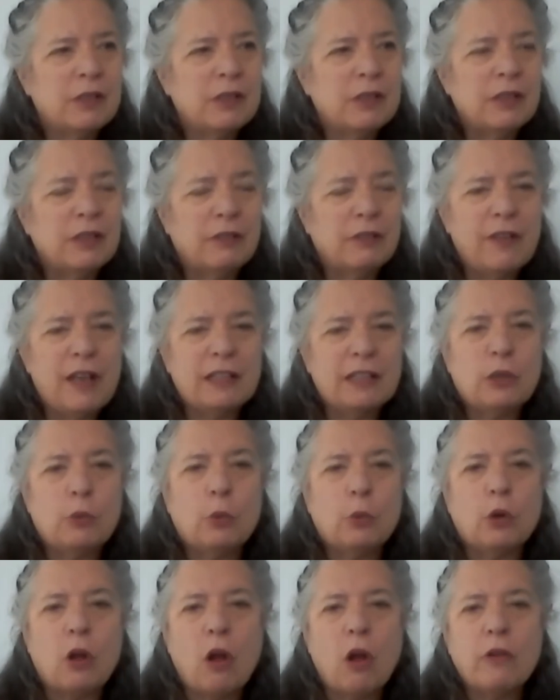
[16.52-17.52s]
the fact that
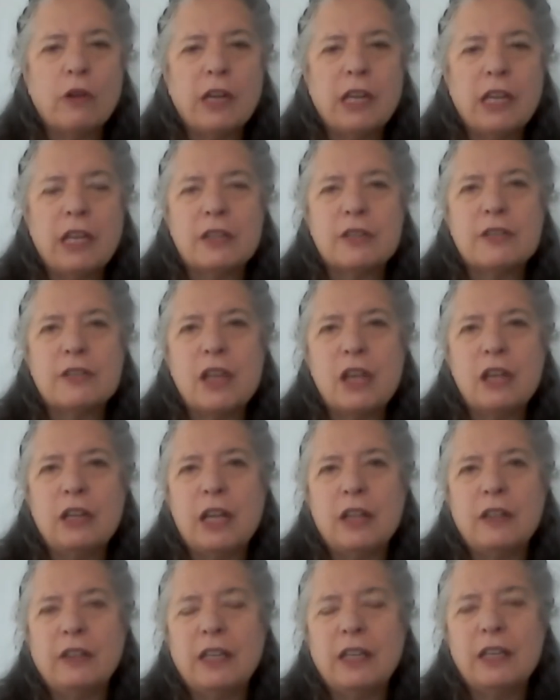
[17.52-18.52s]
we're already a son
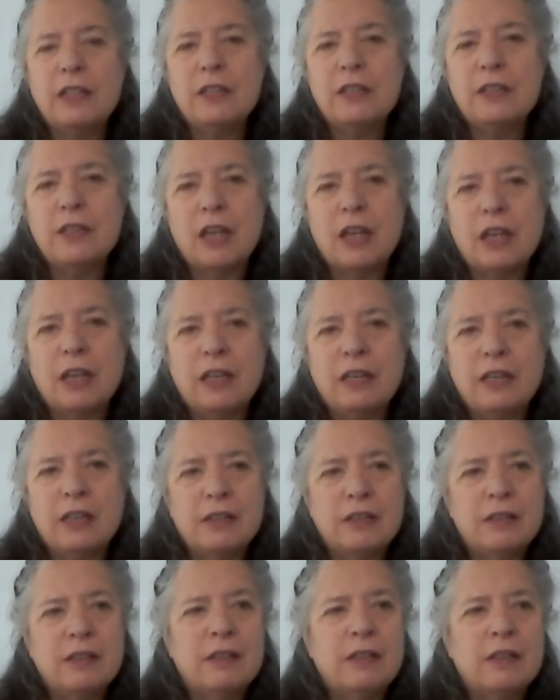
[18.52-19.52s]
on the inside,
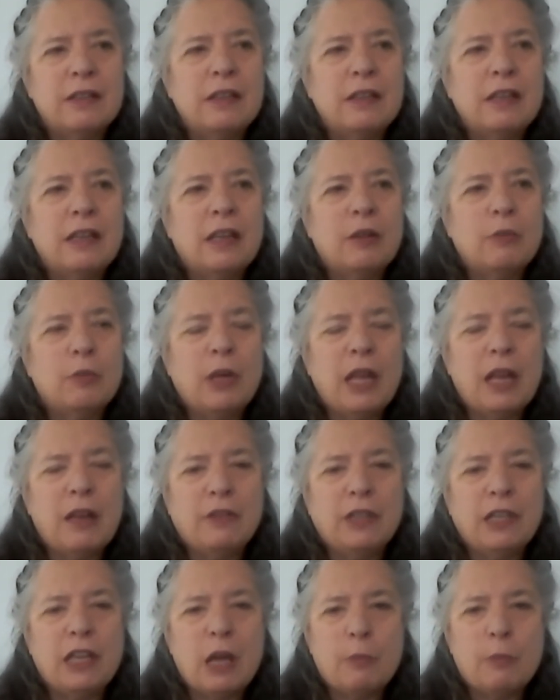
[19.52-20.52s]
and we have
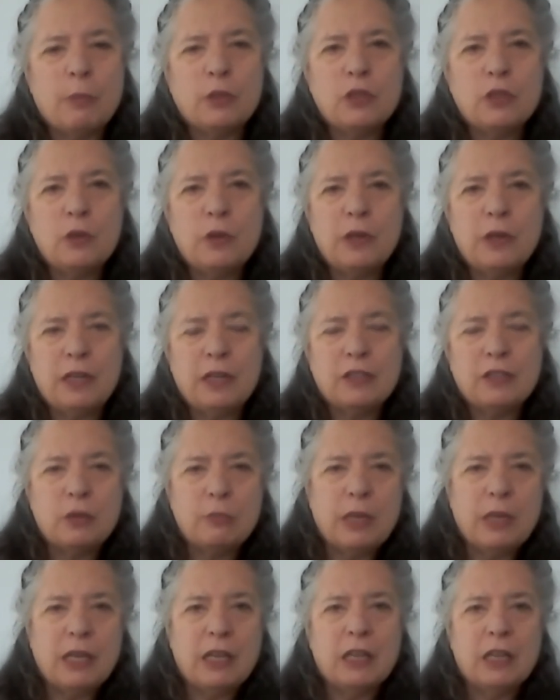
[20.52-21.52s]
the opportunity to
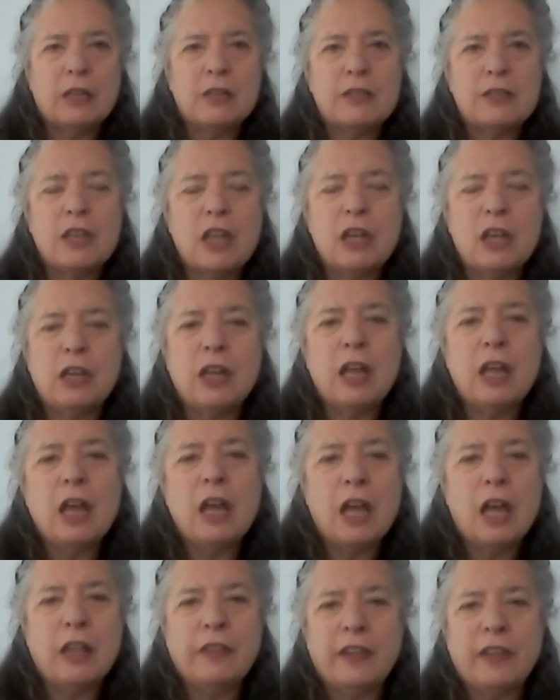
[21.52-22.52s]
be a son
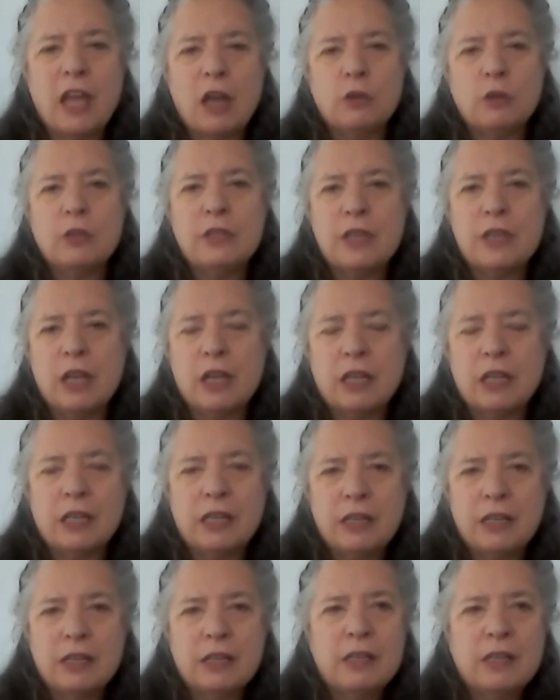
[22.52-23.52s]
on the outside.
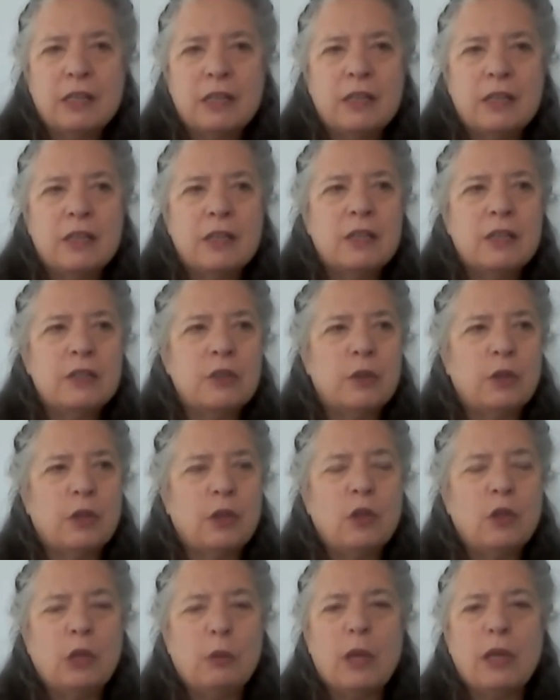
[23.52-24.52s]
So the
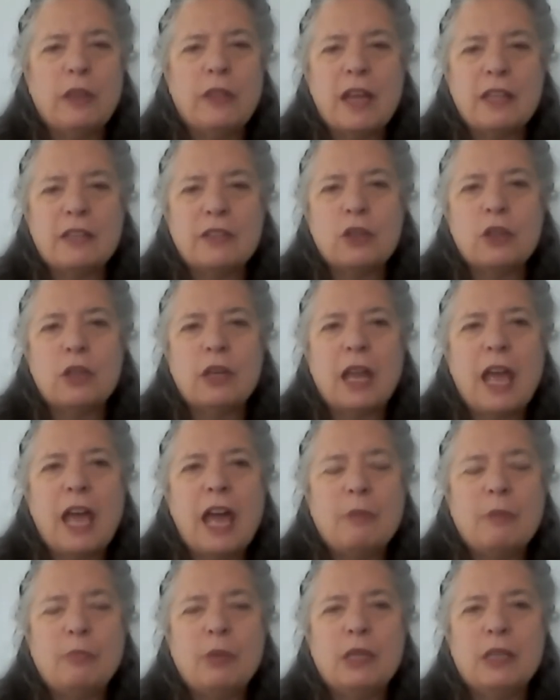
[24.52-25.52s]
only way that's going to
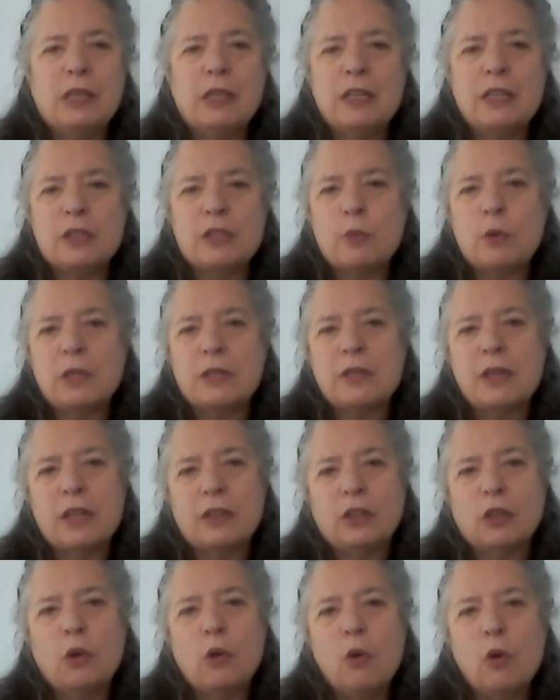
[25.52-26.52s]
happen is what's at
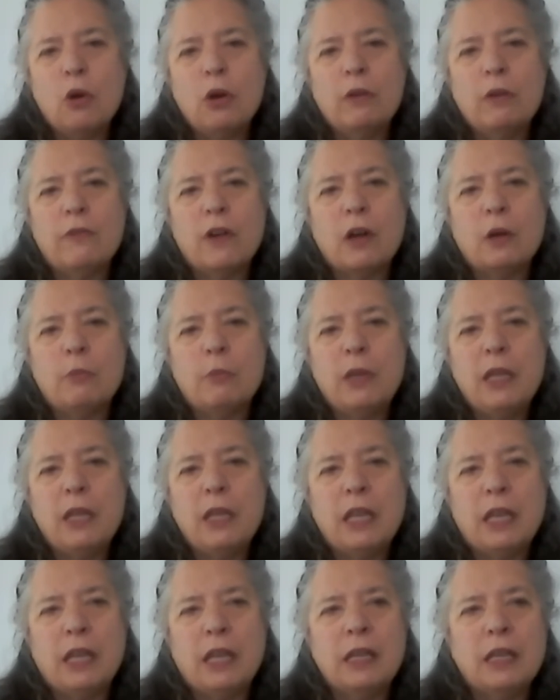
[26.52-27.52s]
the core of our
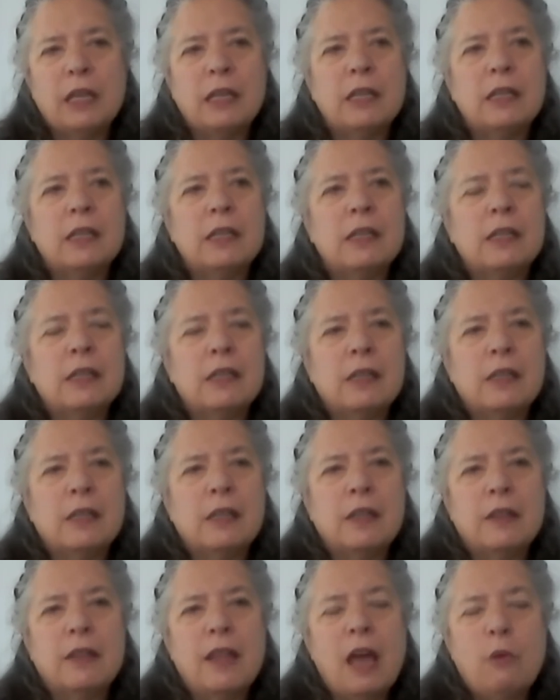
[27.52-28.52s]
being,
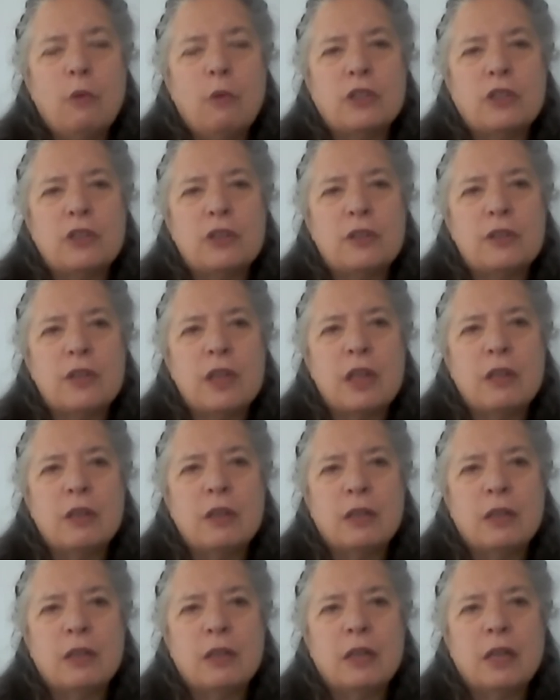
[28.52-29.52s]
that which is
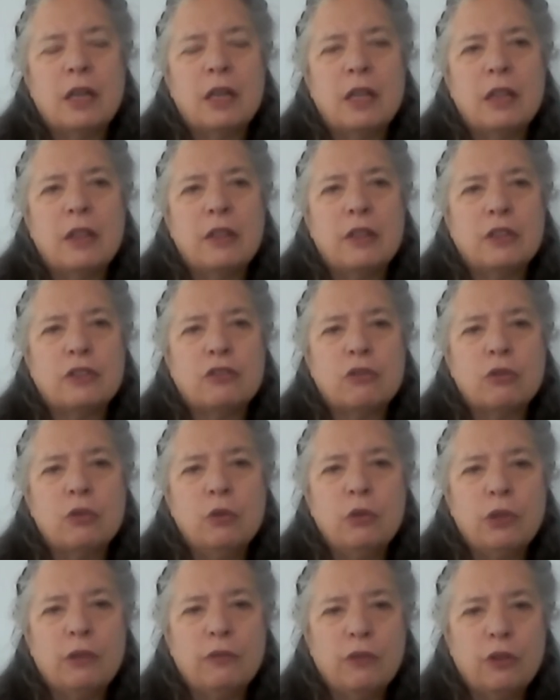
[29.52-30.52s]
the
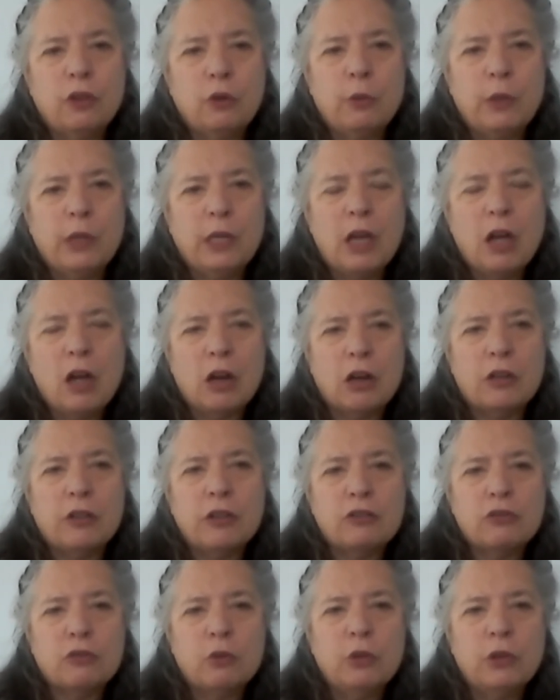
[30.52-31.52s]
truth of who we are, the
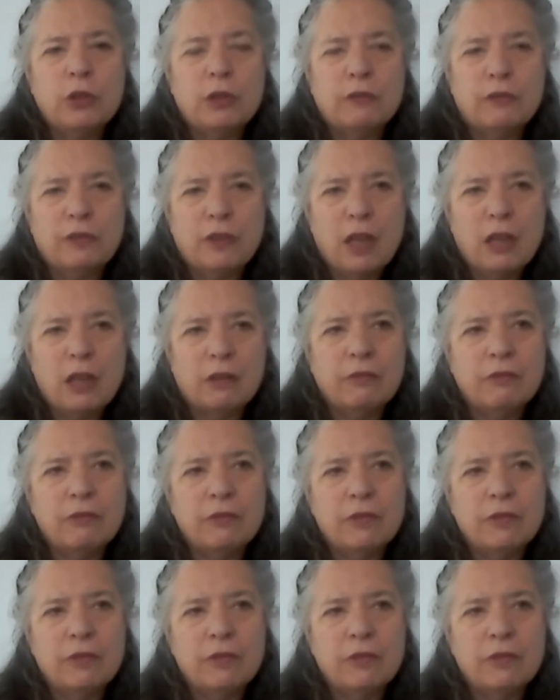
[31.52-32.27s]
truth of love,